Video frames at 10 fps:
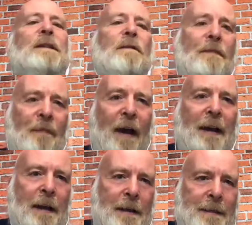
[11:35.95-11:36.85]
So
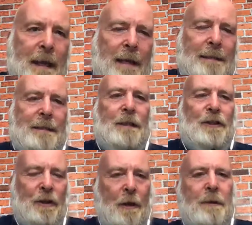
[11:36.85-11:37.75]
failure to get a
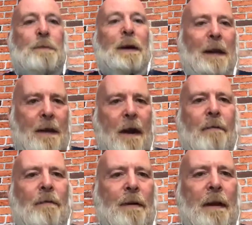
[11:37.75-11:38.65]
decision notice, we're going to
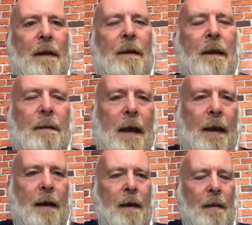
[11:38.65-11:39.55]
cover in
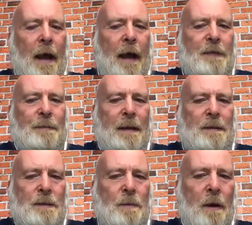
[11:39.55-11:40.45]
that
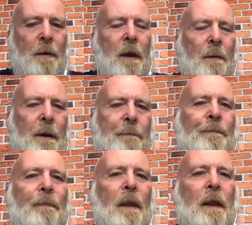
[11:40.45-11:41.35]
aspect as well. But